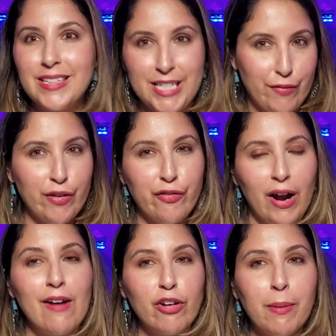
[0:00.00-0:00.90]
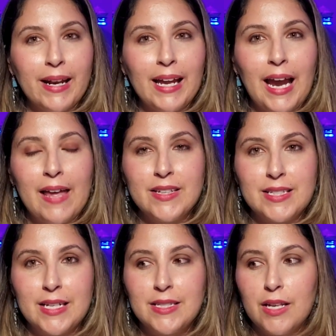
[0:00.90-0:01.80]
different for everybody in the
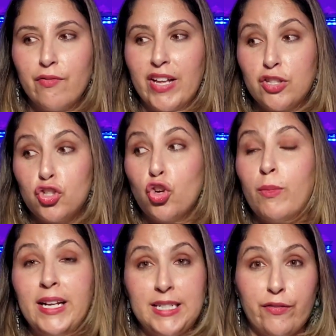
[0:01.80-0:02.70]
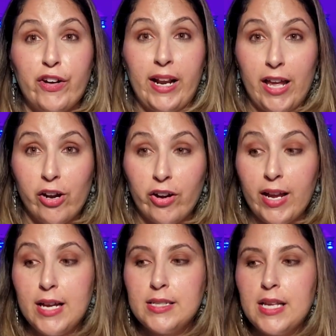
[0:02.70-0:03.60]
sense of that's so many different
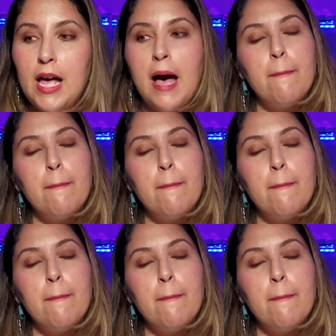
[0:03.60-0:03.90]
areas,